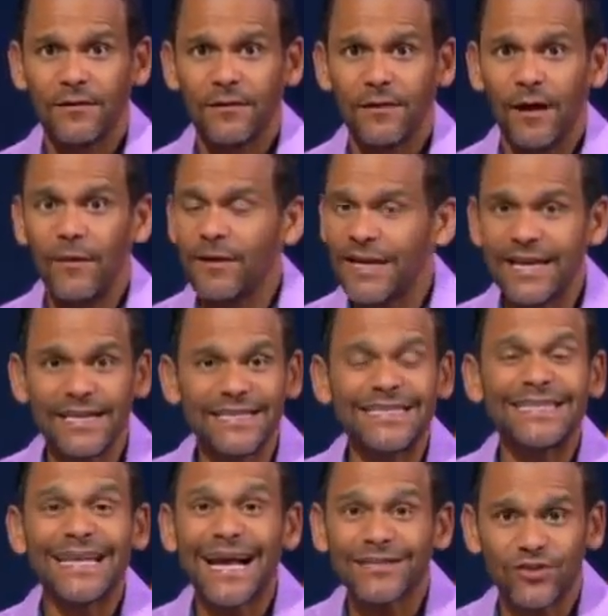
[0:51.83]
I'm going to get a
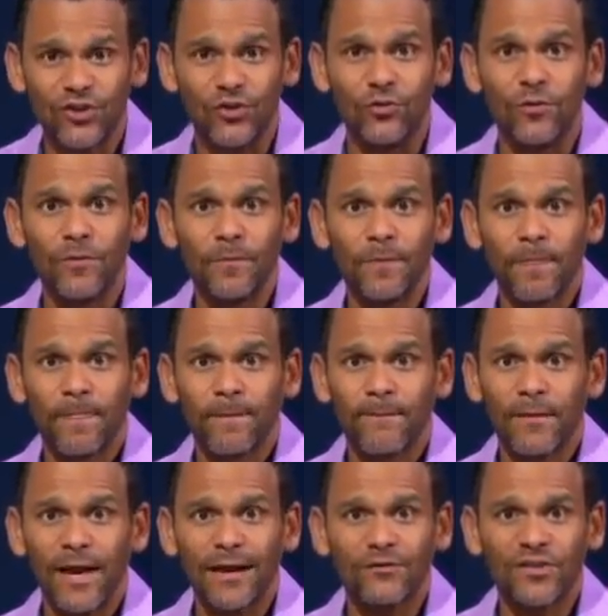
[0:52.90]
statue
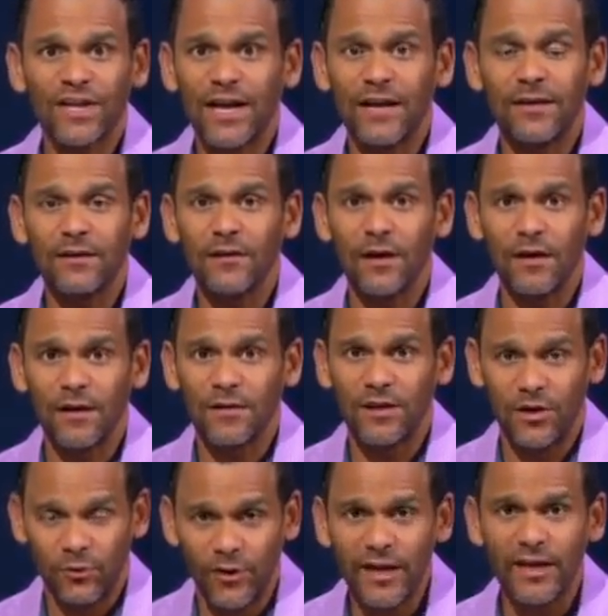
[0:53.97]
outside the
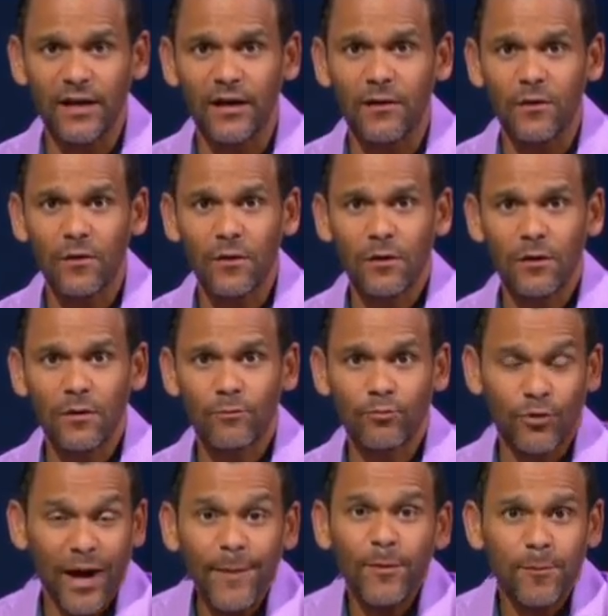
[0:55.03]
arena,
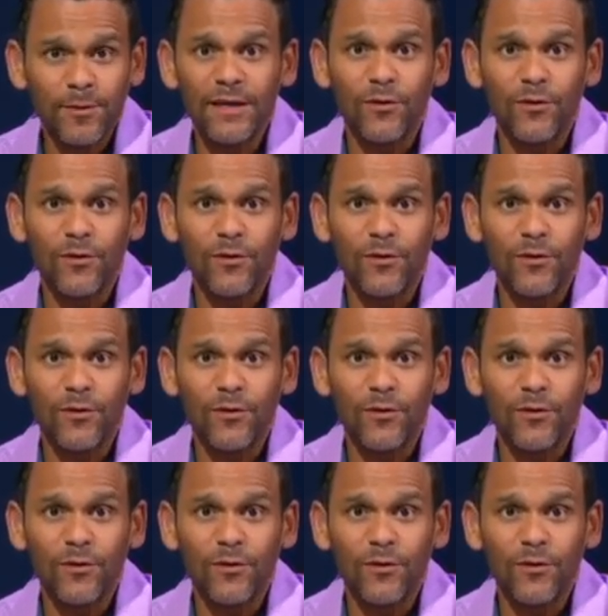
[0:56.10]
probably